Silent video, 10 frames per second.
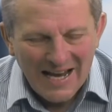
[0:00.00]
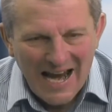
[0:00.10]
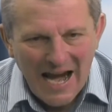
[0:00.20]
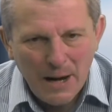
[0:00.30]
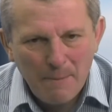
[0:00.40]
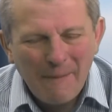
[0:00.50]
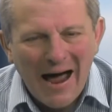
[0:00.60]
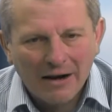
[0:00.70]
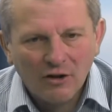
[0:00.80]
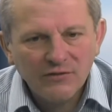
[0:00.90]

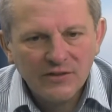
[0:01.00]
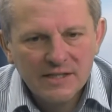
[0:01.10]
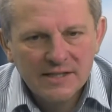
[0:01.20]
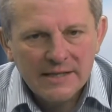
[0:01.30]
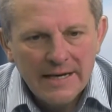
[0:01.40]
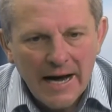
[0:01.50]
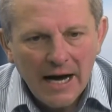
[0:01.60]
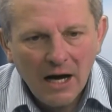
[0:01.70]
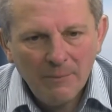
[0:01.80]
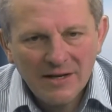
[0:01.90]
imbalance.
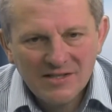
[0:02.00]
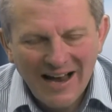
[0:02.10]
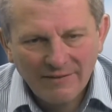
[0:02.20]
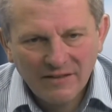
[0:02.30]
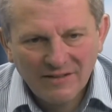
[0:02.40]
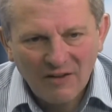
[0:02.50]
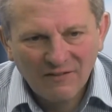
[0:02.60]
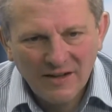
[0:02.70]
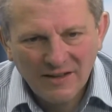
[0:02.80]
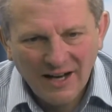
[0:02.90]
Is that
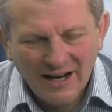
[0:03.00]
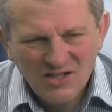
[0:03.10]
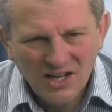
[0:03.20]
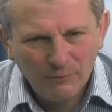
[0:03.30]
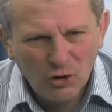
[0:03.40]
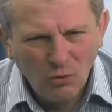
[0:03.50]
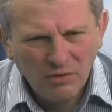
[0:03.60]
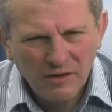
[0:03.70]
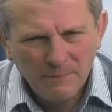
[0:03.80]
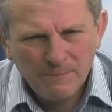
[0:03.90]
definitely the case up north?